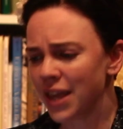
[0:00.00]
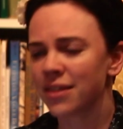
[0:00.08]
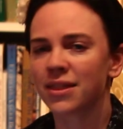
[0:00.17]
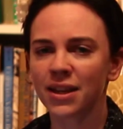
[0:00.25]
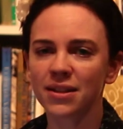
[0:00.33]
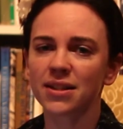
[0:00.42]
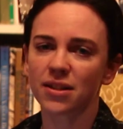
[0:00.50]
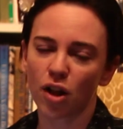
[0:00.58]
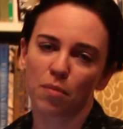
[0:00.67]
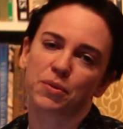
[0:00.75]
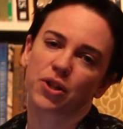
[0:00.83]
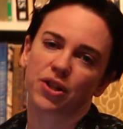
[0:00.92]
these
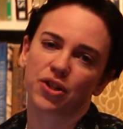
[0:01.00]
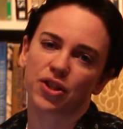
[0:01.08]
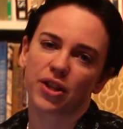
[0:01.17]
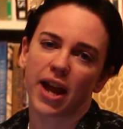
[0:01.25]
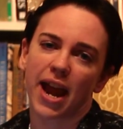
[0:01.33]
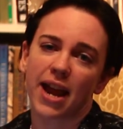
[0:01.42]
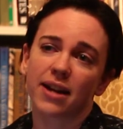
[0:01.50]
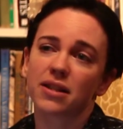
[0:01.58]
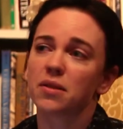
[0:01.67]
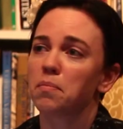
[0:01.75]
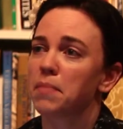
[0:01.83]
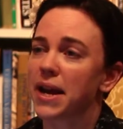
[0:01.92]
sculptors
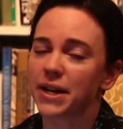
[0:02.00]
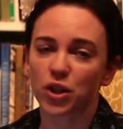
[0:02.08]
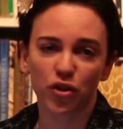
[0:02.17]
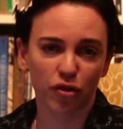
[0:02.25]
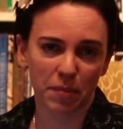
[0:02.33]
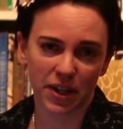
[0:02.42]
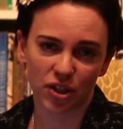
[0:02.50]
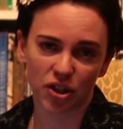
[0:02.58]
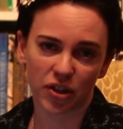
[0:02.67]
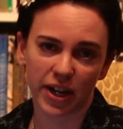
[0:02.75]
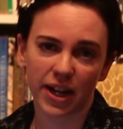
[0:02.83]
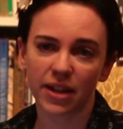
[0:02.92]
and painters from
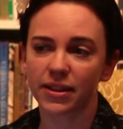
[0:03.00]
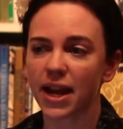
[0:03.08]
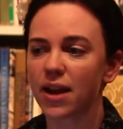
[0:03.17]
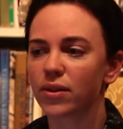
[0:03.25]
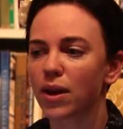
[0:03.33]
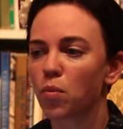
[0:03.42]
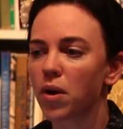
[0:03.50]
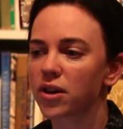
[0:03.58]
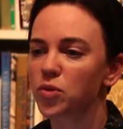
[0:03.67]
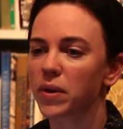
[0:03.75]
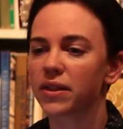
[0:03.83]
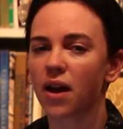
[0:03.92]
history, they
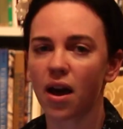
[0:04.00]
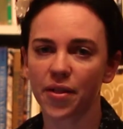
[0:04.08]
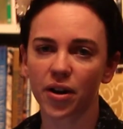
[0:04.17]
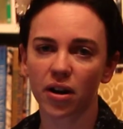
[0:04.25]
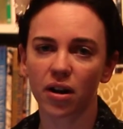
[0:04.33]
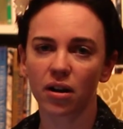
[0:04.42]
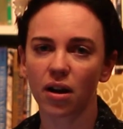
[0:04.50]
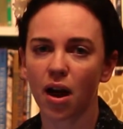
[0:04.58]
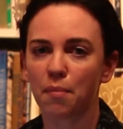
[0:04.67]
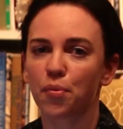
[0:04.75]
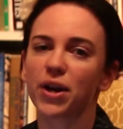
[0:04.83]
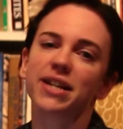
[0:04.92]
worked with other
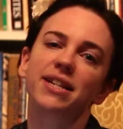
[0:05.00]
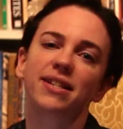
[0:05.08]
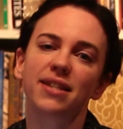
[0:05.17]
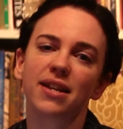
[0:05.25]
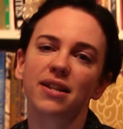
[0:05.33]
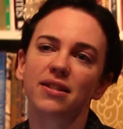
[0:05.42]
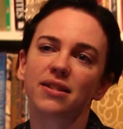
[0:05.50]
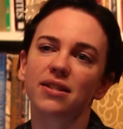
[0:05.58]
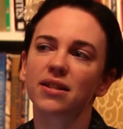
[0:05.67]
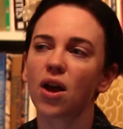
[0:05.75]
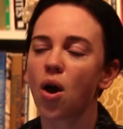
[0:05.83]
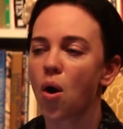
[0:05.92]

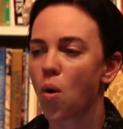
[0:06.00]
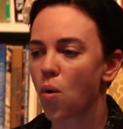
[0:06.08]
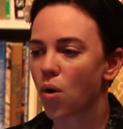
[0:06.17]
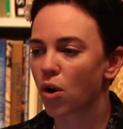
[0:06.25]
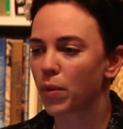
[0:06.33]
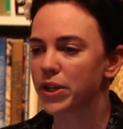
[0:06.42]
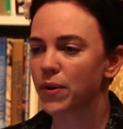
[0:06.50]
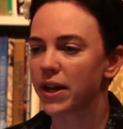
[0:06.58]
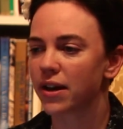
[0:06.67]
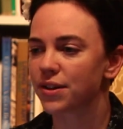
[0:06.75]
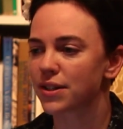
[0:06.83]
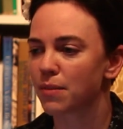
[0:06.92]
apprentices, or when you
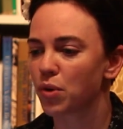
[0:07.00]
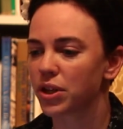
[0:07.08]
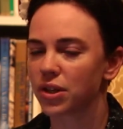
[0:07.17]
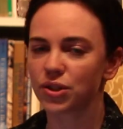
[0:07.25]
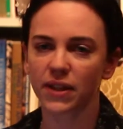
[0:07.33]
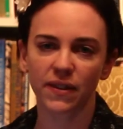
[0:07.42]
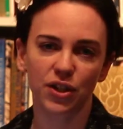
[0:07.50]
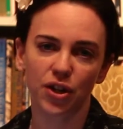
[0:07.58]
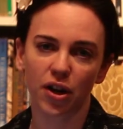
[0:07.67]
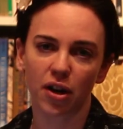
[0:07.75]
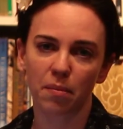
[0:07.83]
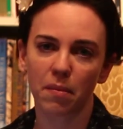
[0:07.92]
hear someone using the
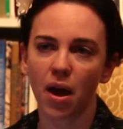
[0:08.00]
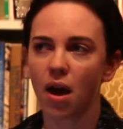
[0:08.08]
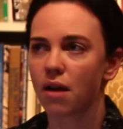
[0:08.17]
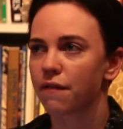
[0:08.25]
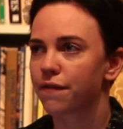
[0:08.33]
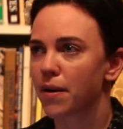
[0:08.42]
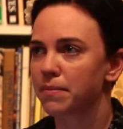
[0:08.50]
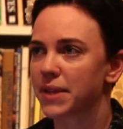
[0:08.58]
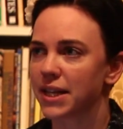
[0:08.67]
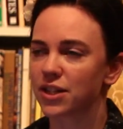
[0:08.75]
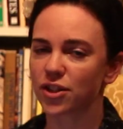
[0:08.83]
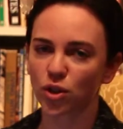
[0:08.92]
term from
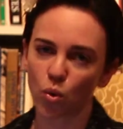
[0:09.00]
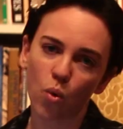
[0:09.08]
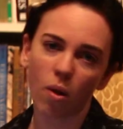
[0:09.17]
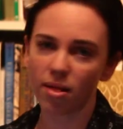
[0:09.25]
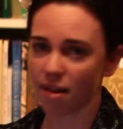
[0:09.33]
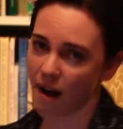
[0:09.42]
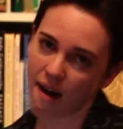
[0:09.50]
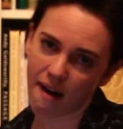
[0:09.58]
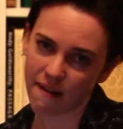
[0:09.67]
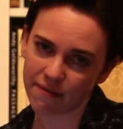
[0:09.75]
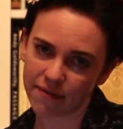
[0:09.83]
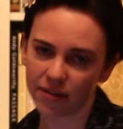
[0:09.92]
the school
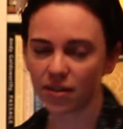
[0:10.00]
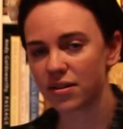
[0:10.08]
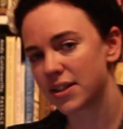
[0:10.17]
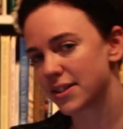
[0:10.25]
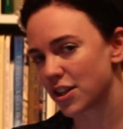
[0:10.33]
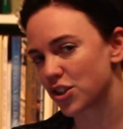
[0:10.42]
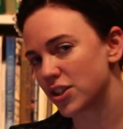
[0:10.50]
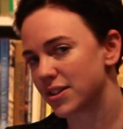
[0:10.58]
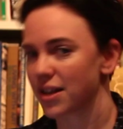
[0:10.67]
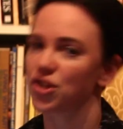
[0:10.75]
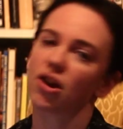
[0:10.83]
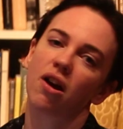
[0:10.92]
of such and
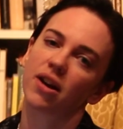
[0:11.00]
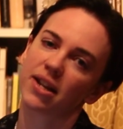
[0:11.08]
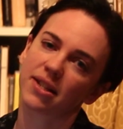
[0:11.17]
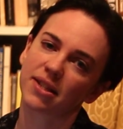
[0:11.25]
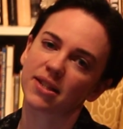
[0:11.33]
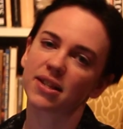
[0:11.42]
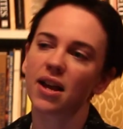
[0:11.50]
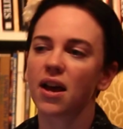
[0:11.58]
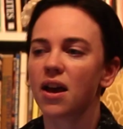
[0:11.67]
such artists,